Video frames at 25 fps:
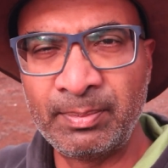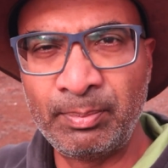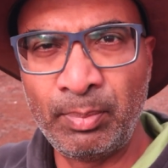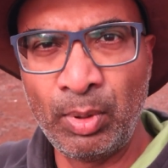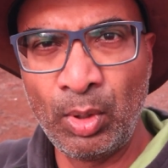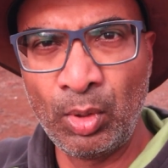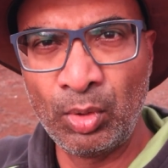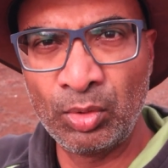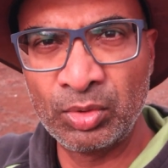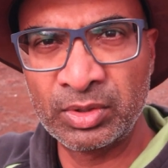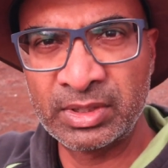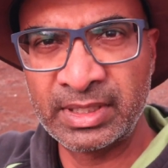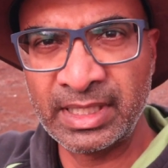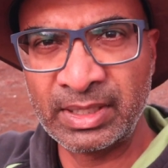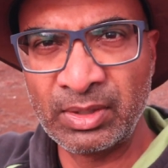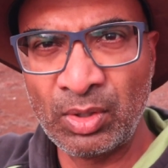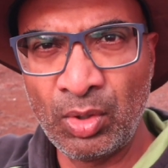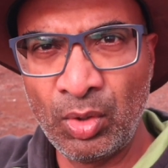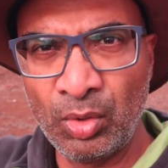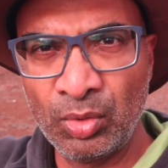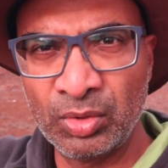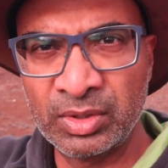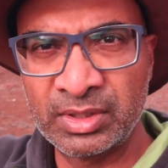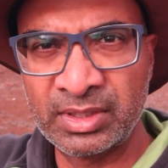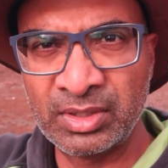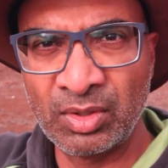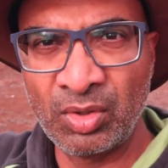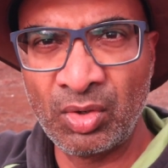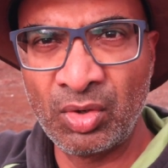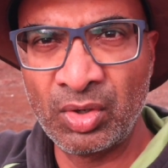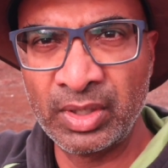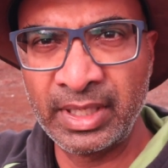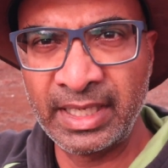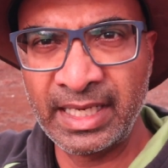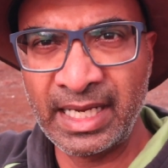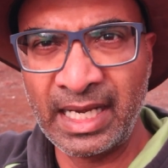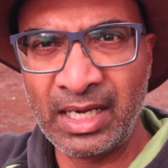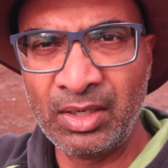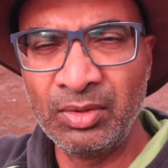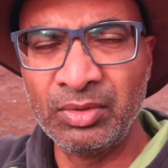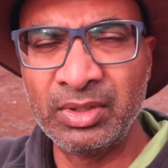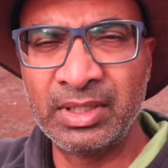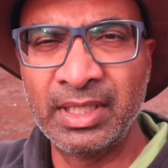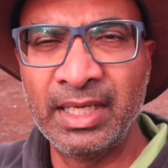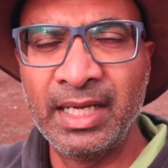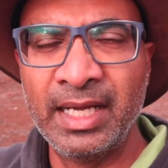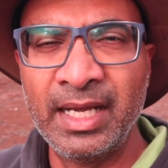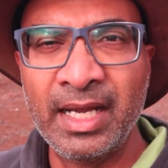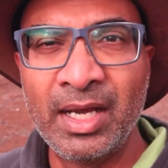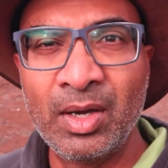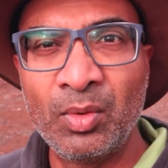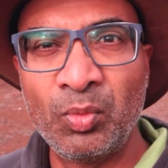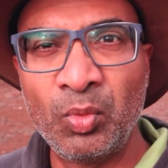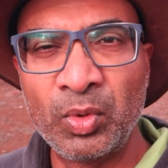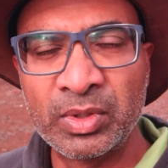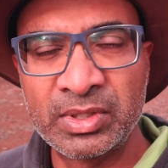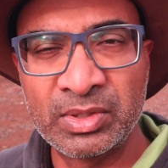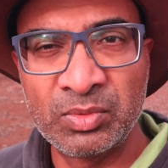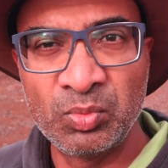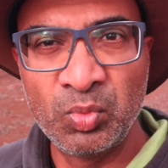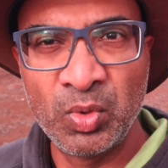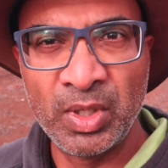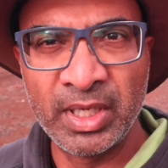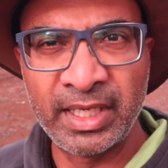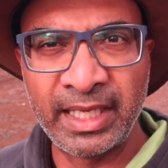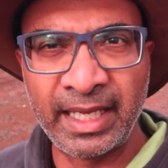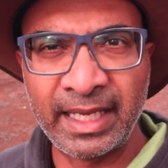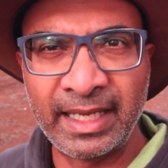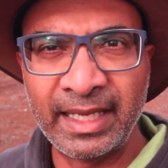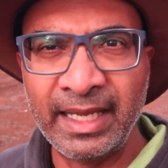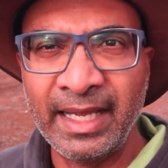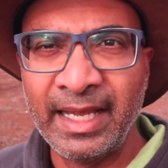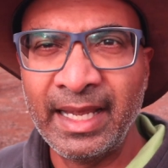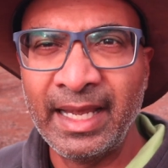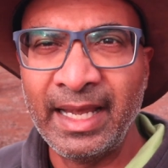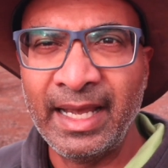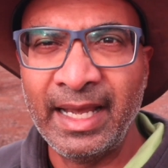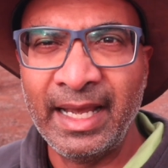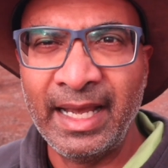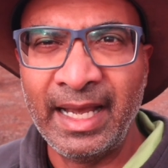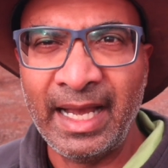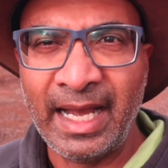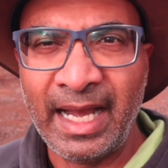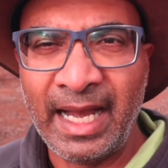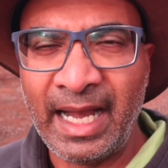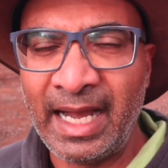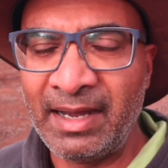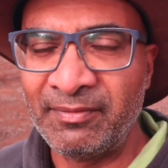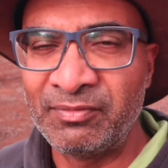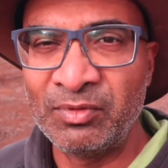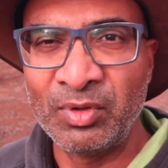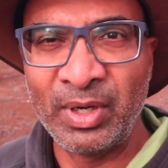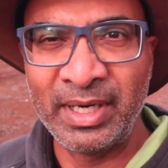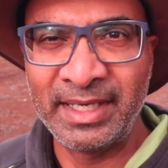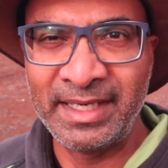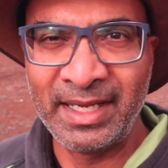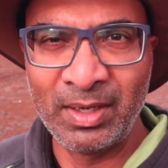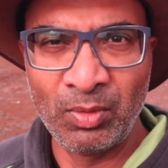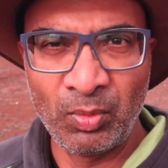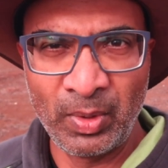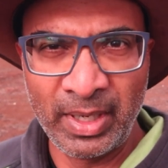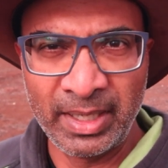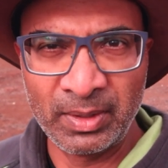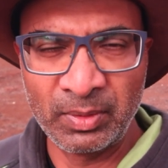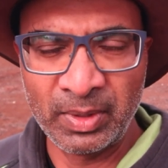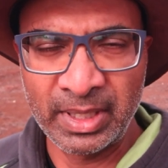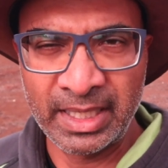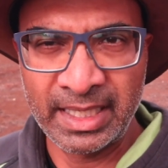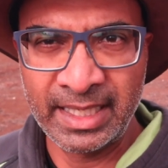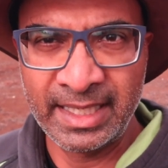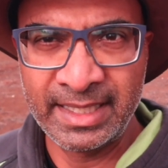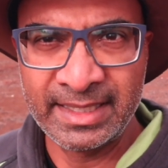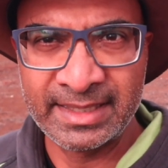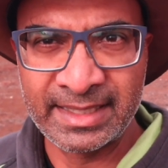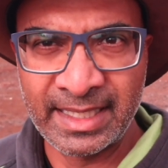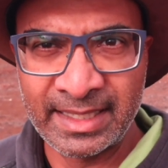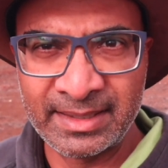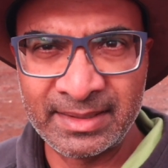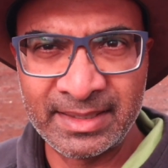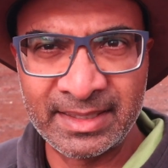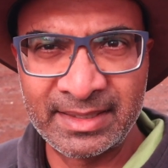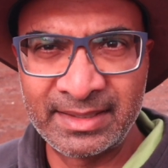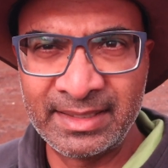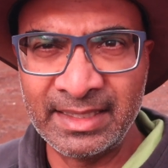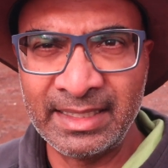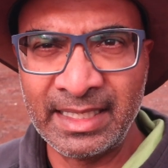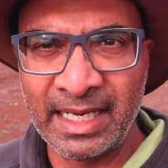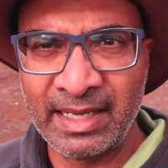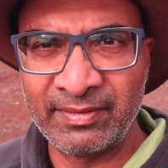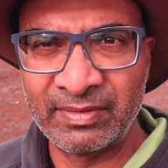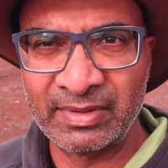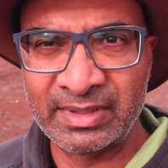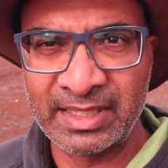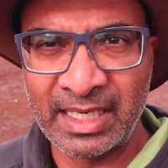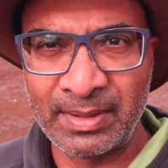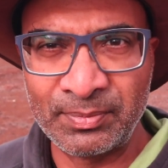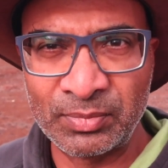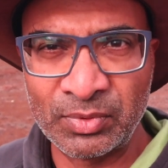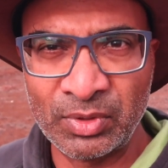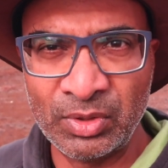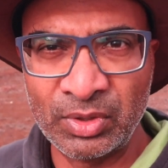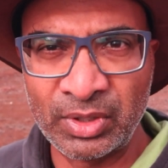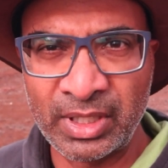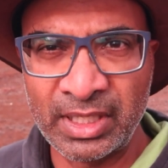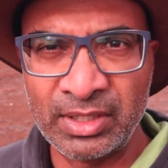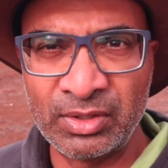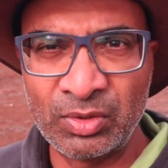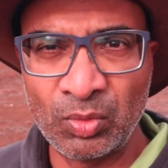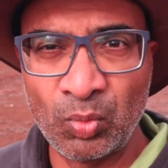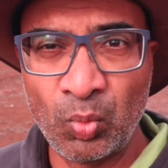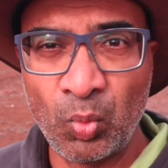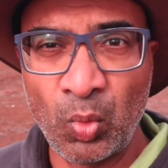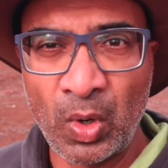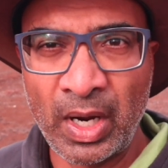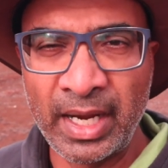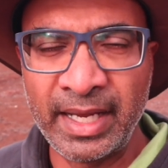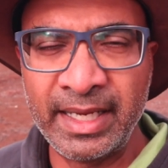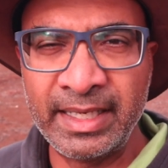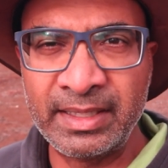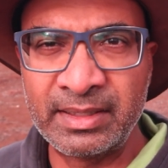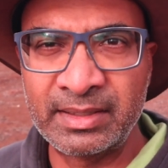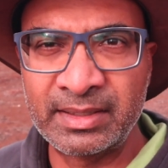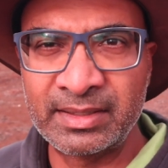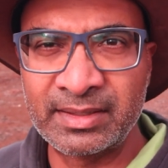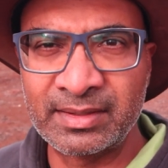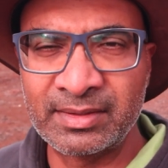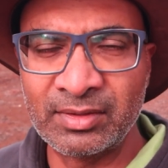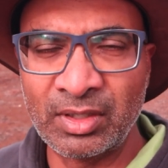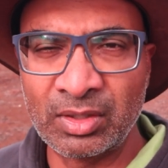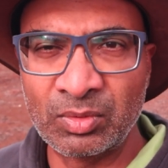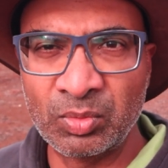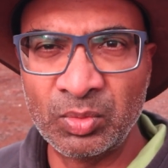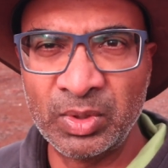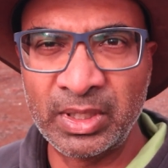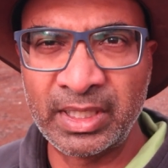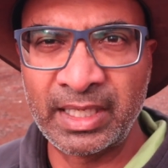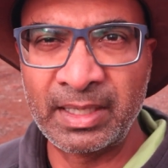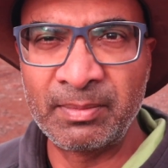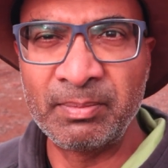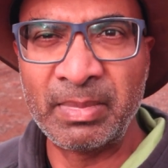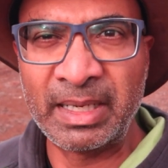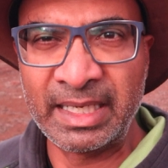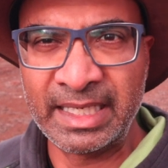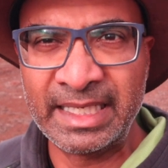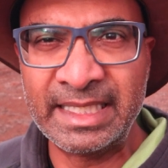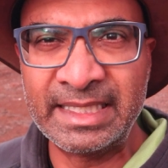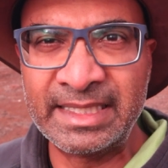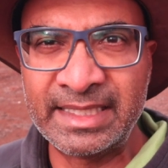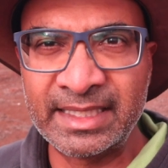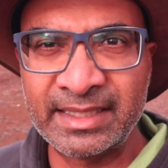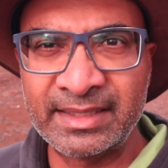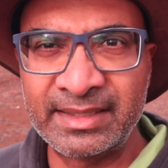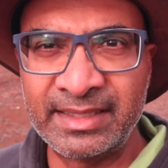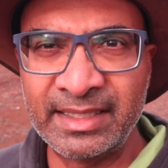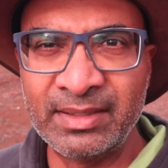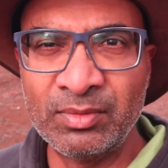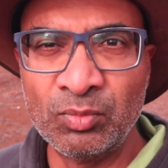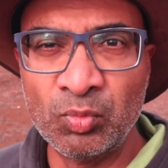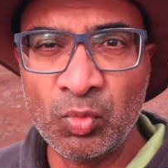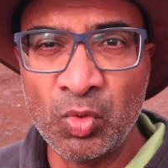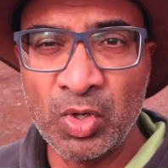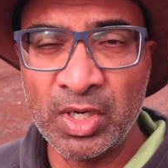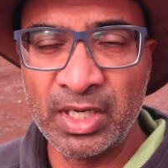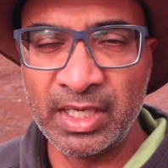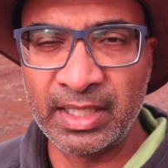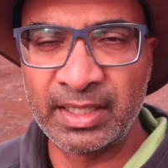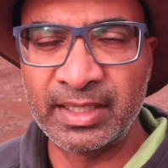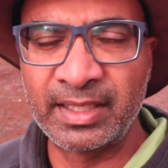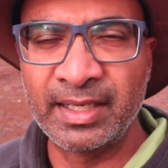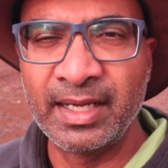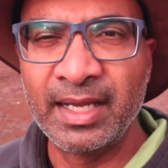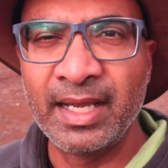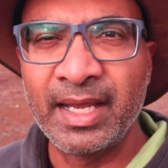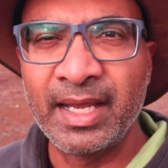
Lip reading: The poles that holds the awning out wasn't working. I have no idea why or what it is. I just didn't have the time to look into why it's not working, but it just didn't work.